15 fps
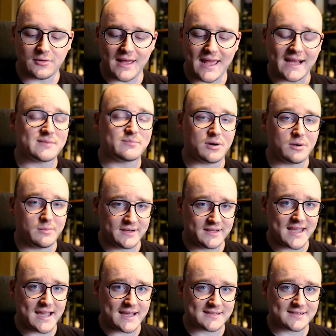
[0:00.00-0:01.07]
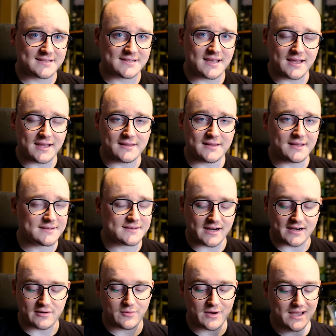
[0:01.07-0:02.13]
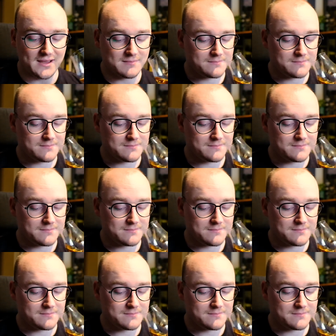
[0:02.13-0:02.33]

ex-bourbon casks the entire way.